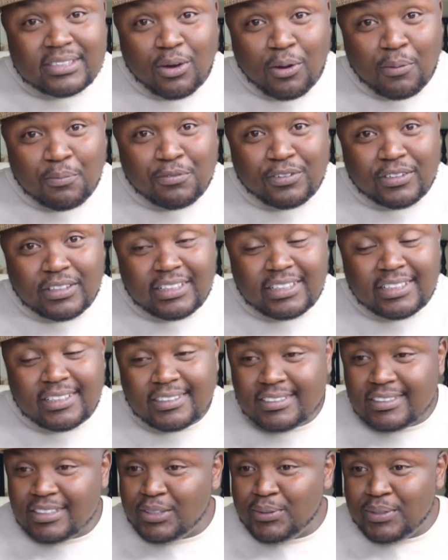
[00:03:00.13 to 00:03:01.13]
hopefully.
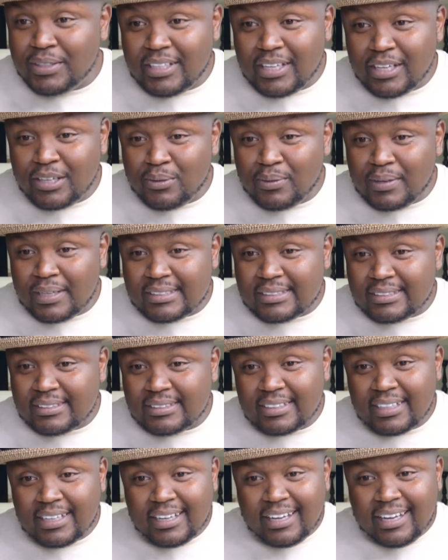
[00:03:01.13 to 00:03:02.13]
See you in the
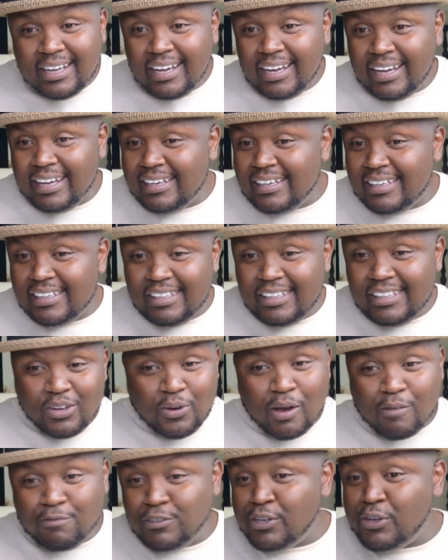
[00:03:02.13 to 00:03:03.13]
US. And you know,
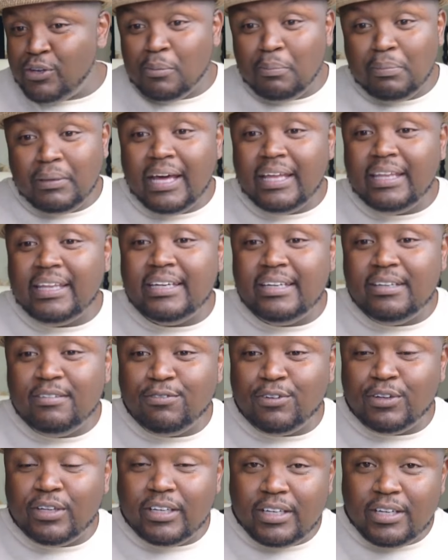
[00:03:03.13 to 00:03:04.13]
after you apply
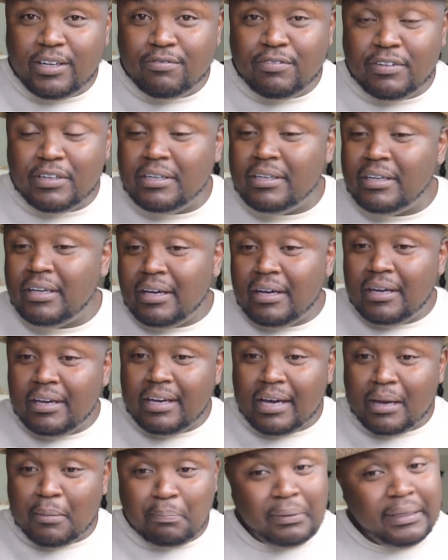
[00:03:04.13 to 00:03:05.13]
for the DV,
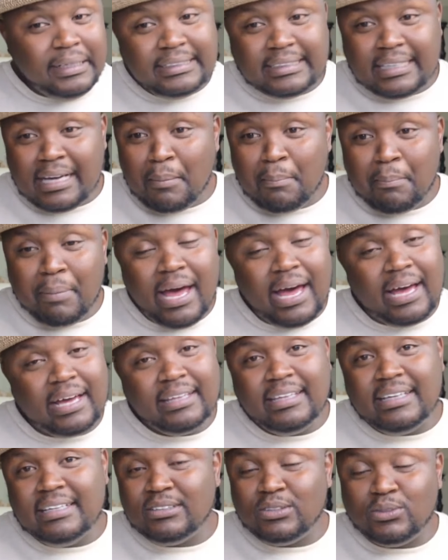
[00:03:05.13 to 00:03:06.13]
please come back.
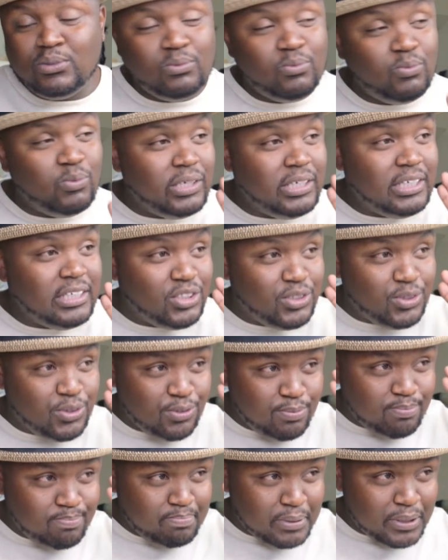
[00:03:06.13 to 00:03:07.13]
We need to
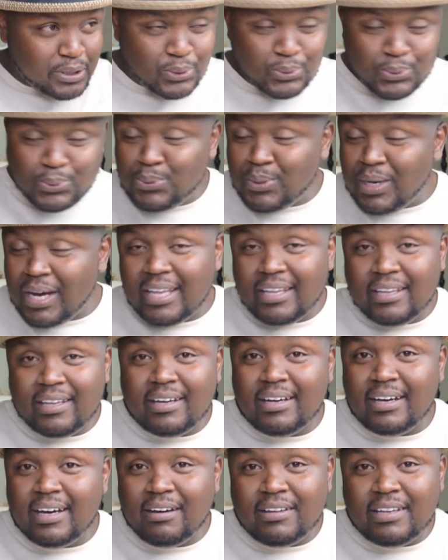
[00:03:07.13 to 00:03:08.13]
pursue
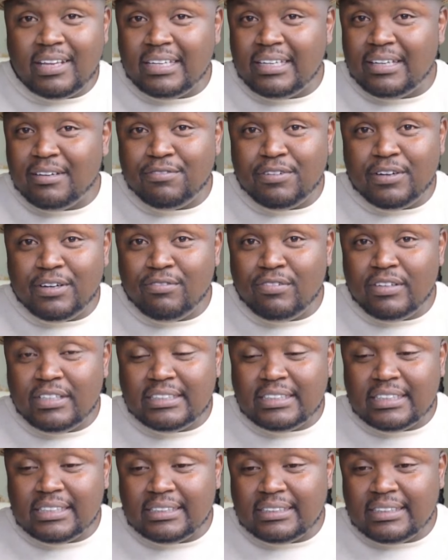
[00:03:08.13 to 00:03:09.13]
other different
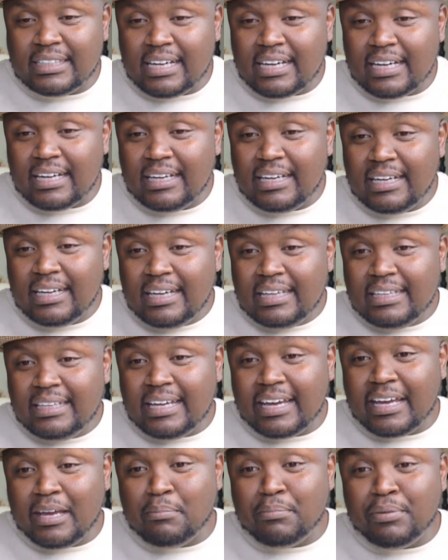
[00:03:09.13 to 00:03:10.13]
visas that
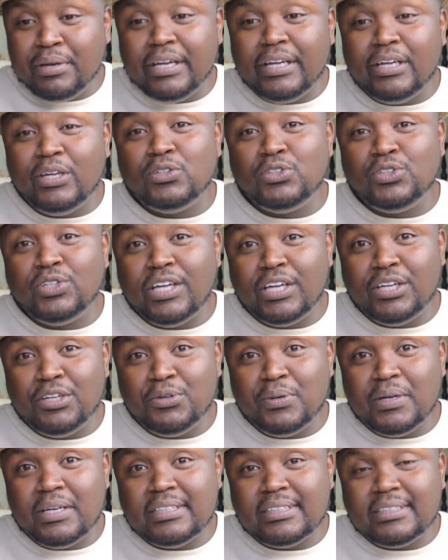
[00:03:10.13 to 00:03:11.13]
can bring you to the
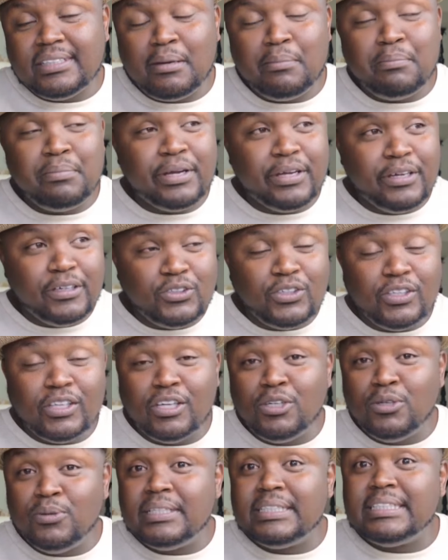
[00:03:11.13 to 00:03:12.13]
US,
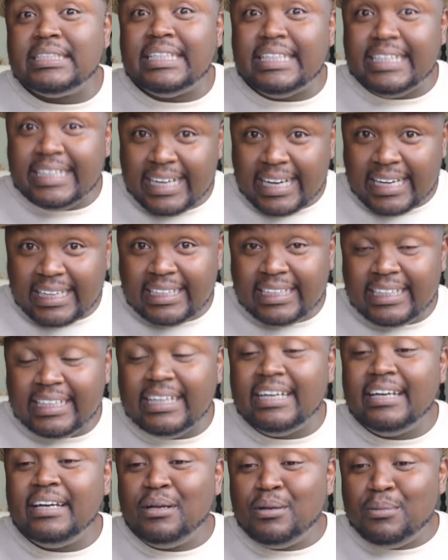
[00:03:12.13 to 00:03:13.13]

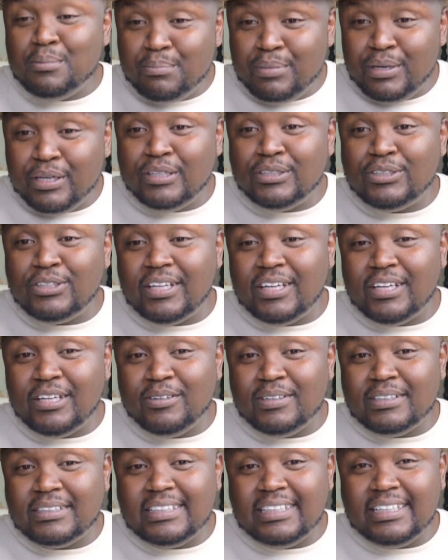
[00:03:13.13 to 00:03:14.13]

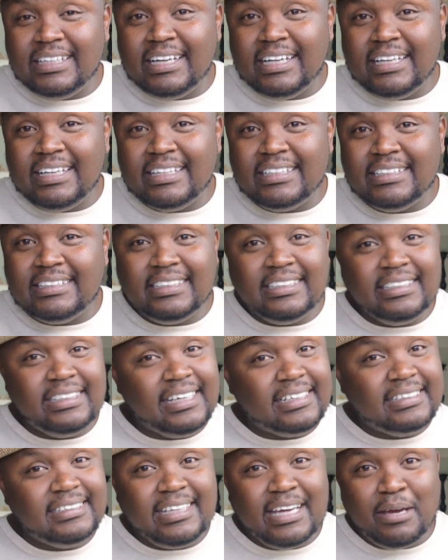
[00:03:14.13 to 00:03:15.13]
legally. Until
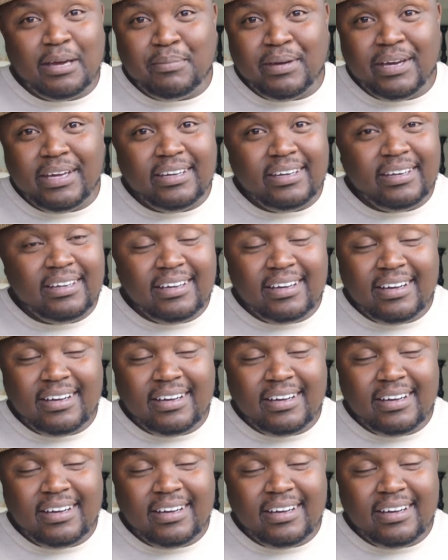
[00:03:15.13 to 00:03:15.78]
next time, man.